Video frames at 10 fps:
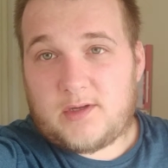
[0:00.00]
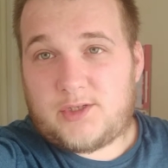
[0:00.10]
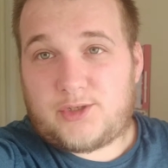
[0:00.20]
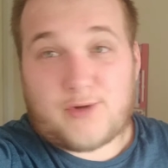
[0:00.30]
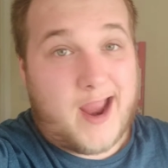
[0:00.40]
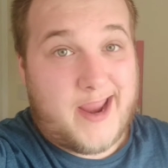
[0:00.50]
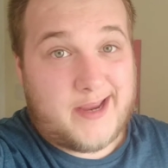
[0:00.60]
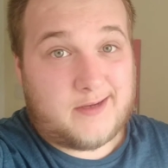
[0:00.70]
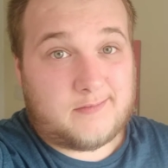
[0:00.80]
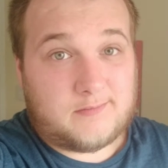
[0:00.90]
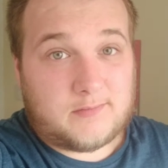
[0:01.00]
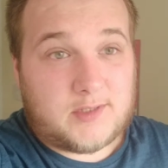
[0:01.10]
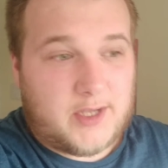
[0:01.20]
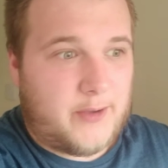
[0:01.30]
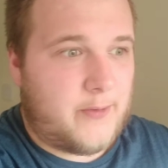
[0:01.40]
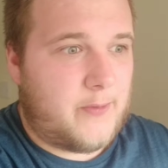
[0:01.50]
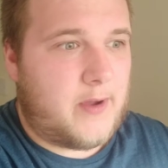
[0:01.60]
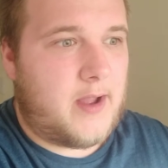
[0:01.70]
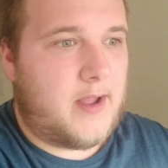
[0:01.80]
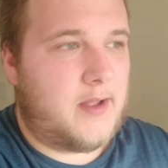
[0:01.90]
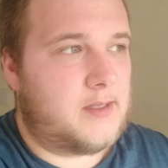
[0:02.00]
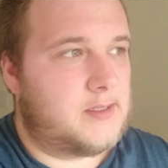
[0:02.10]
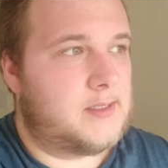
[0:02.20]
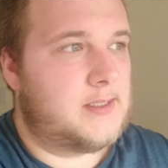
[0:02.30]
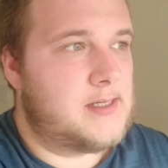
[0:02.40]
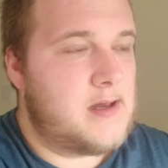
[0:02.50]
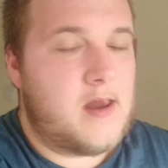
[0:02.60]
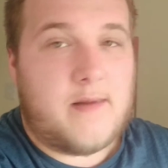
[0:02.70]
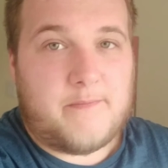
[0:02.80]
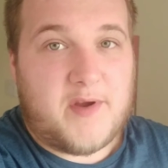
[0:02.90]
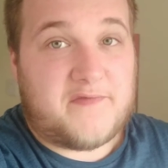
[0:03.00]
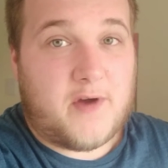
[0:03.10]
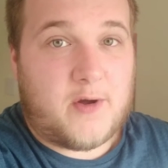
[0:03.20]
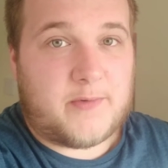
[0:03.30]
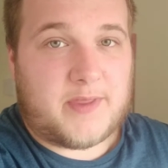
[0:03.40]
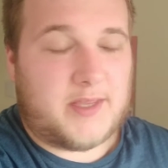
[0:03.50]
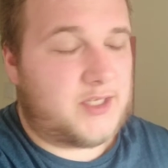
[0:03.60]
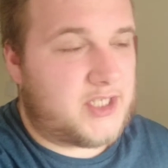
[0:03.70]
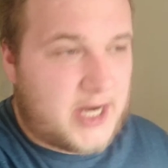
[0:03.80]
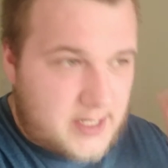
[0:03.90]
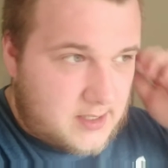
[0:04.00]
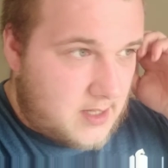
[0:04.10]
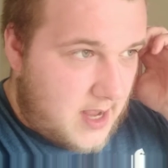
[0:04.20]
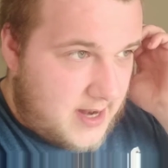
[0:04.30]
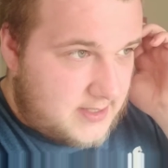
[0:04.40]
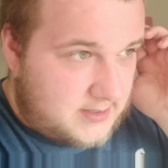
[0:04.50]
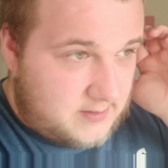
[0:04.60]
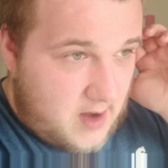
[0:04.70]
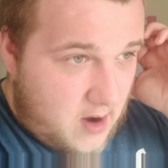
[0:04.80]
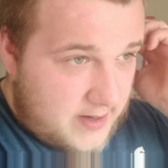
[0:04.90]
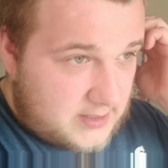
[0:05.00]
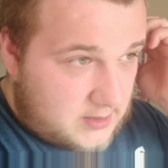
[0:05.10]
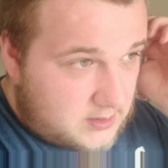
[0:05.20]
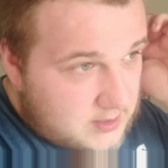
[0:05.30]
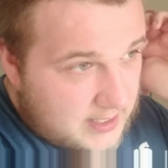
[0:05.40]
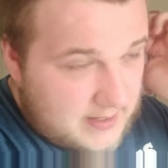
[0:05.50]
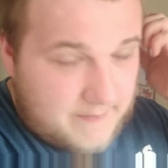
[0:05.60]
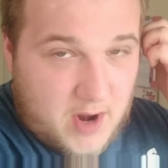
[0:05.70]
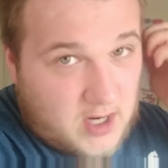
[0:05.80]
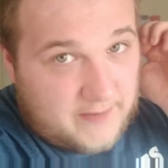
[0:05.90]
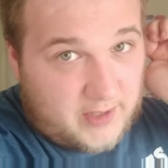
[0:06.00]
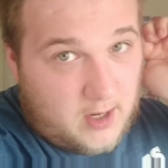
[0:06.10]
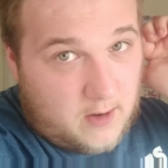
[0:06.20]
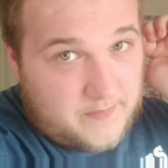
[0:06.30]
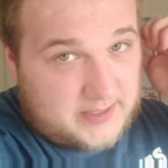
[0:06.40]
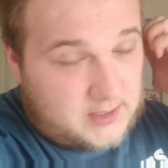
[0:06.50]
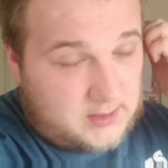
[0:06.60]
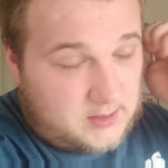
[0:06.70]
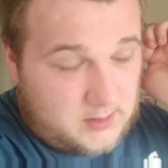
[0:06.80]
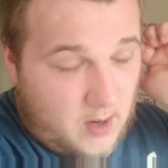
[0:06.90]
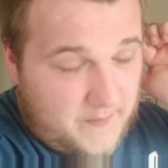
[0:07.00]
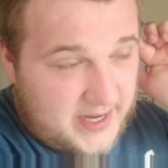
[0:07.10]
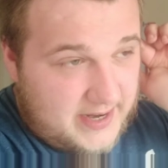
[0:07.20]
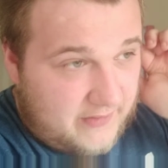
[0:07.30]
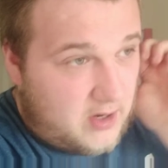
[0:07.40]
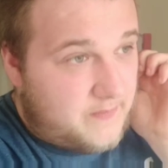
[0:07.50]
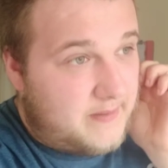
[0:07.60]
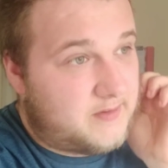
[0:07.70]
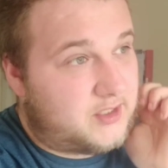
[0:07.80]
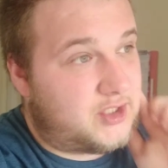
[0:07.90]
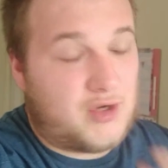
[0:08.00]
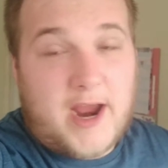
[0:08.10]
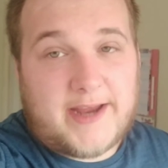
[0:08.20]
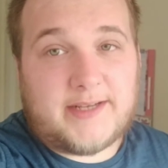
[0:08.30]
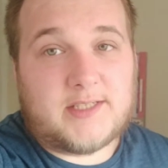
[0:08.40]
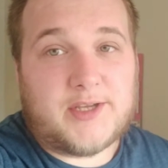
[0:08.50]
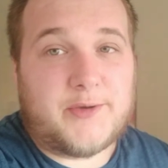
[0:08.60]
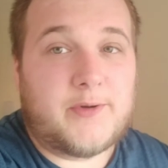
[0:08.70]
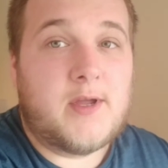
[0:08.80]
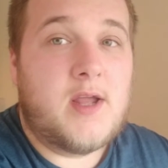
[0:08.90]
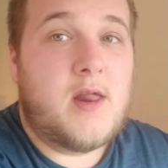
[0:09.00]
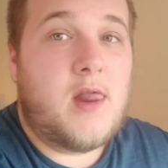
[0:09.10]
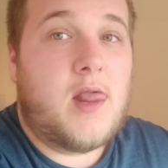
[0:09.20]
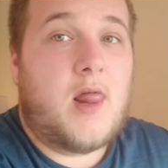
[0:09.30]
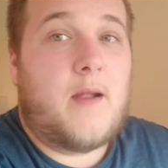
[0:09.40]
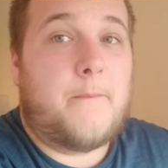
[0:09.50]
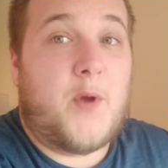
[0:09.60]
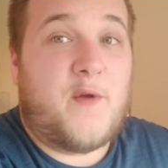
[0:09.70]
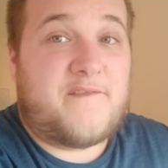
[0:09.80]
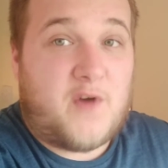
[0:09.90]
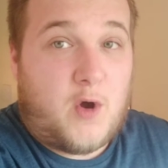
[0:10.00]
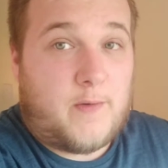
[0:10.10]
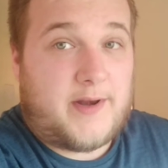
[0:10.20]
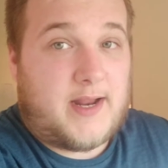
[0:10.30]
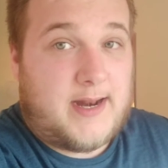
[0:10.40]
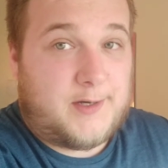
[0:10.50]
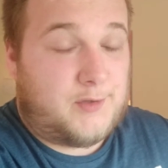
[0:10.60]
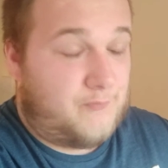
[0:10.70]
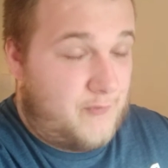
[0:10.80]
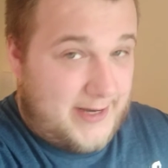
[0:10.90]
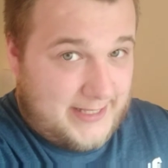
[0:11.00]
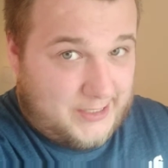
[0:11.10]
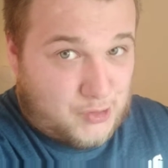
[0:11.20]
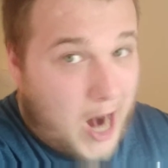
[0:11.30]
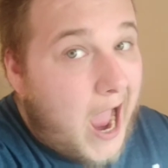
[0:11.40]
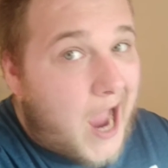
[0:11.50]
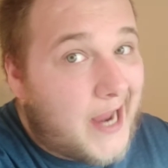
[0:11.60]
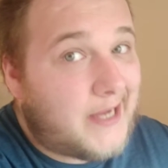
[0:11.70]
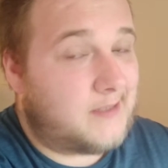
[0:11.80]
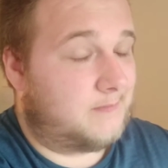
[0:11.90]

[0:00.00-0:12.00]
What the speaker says: Trying to move forward with this channel, and no, I'm not giving up. It's not me giving up. I'm just trying to move forward and really try.